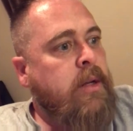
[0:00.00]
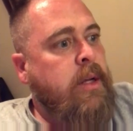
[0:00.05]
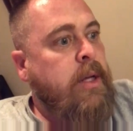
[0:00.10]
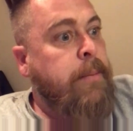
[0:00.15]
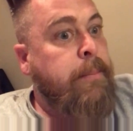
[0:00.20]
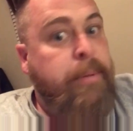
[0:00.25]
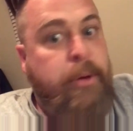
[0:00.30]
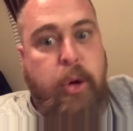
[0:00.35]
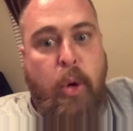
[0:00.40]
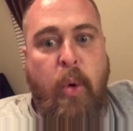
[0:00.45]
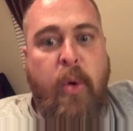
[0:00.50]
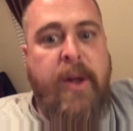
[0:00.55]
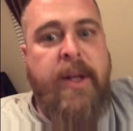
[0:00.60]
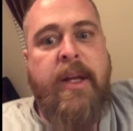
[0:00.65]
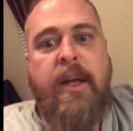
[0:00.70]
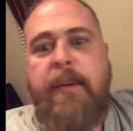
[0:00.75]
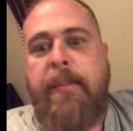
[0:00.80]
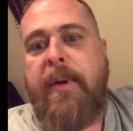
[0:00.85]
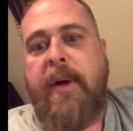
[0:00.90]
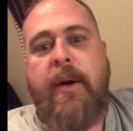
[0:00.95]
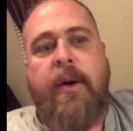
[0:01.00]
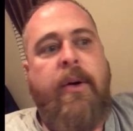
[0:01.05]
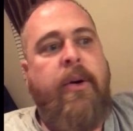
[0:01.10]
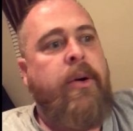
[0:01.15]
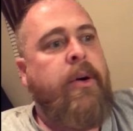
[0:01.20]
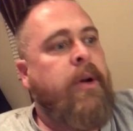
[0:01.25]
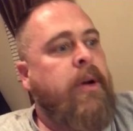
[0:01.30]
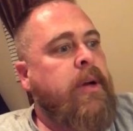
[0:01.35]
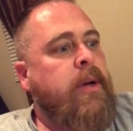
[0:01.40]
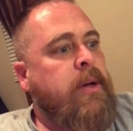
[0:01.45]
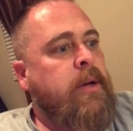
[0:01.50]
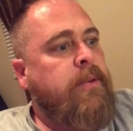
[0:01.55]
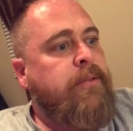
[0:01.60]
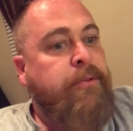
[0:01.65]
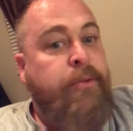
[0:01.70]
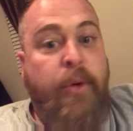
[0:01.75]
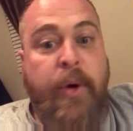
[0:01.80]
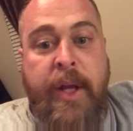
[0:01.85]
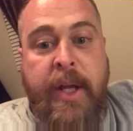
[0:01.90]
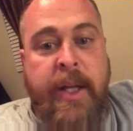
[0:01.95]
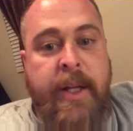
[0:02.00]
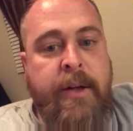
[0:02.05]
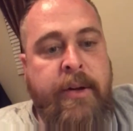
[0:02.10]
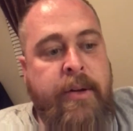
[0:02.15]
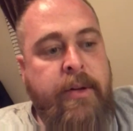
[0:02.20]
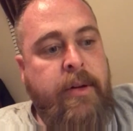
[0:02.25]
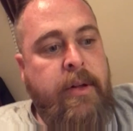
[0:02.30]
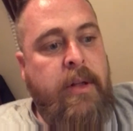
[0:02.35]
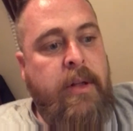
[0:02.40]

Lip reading: employee, a better friend.